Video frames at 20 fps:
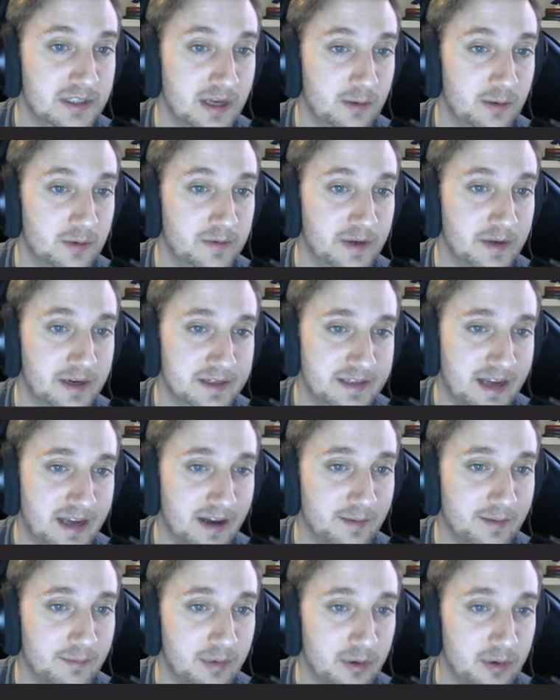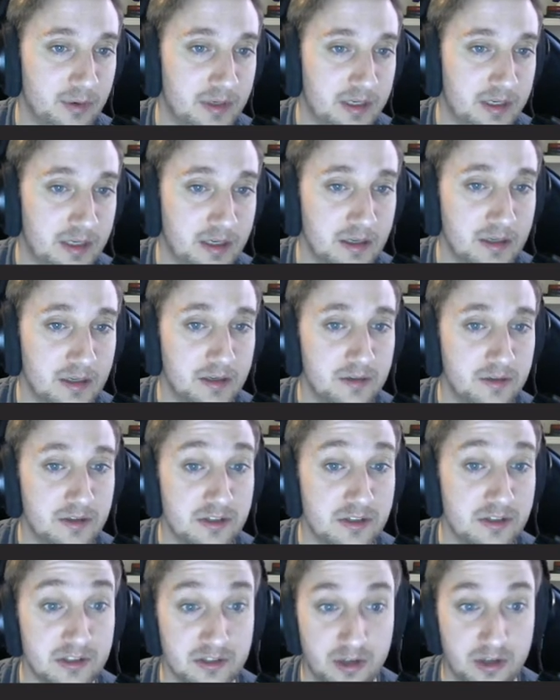We've got a down bow here. This
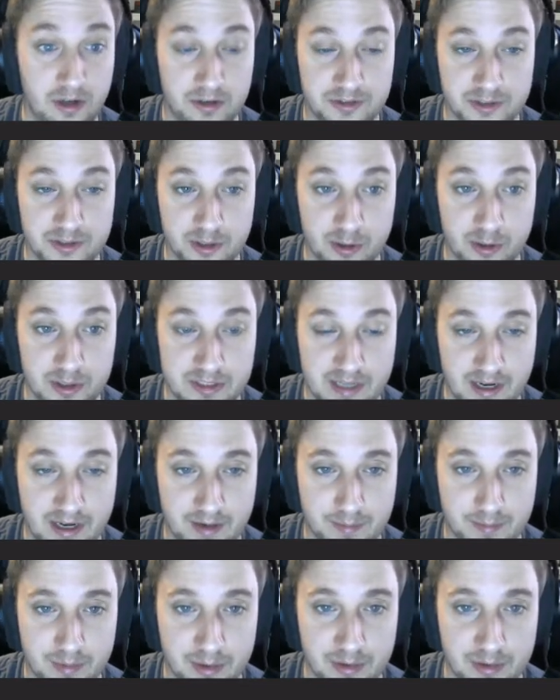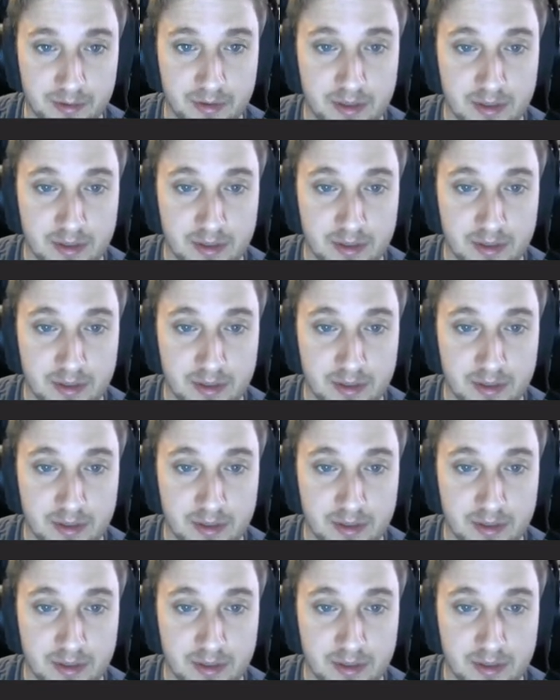is also a down bow.